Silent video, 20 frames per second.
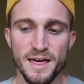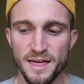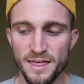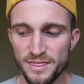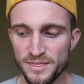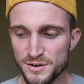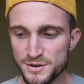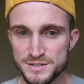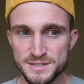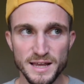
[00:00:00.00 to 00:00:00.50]

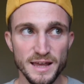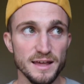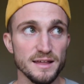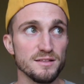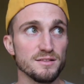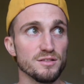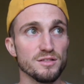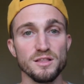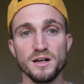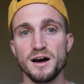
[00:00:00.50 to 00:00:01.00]
There's a
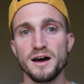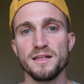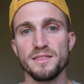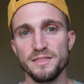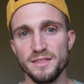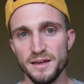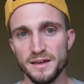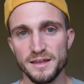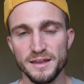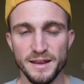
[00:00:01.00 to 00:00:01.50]
lot
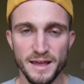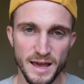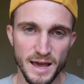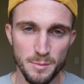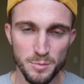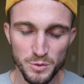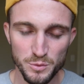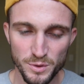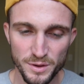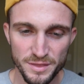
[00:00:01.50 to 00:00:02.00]
that can
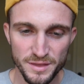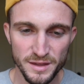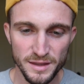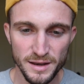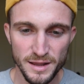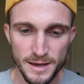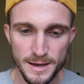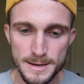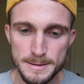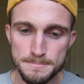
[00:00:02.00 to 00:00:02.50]
happen with it,
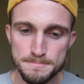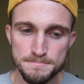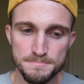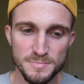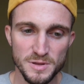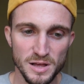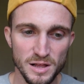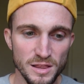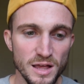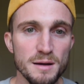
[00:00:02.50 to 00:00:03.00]
a
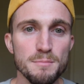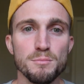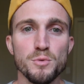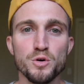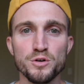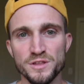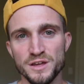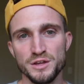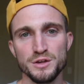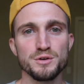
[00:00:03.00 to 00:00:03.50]
lot more
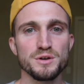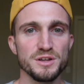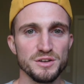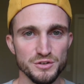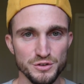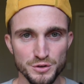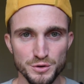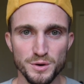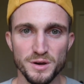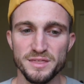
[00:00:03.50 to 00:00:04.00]
that you can
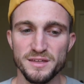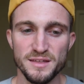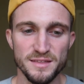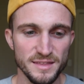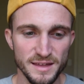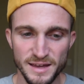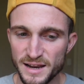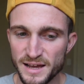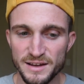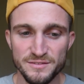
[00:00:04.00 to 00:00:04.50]
do with it
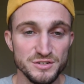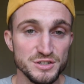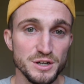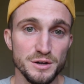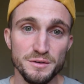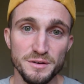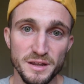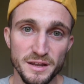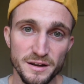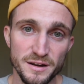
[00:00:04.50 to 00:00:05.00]
than I've shown
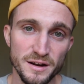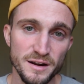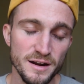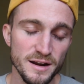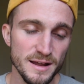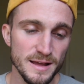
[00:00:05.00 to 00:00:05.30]
here.